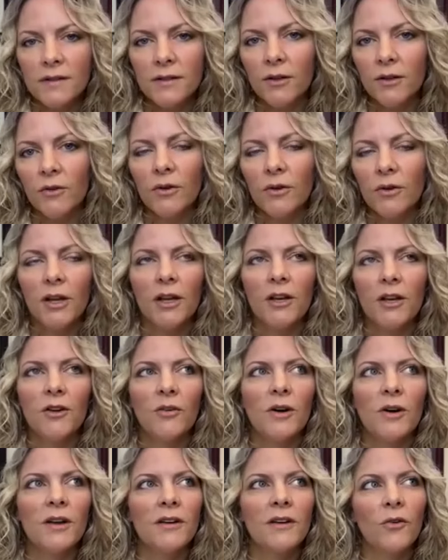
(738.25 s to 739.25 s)
So,
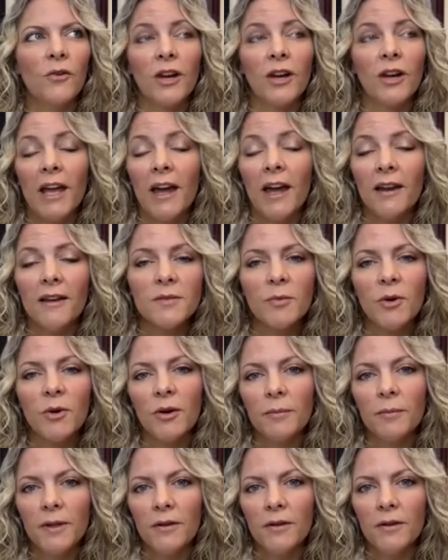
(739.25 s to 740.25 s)
organic's
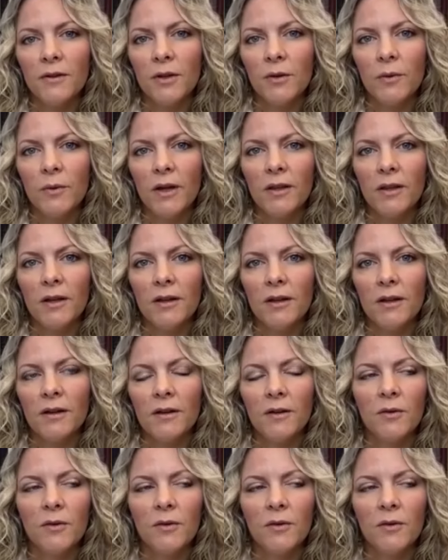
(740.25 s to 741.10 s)
probably the only way that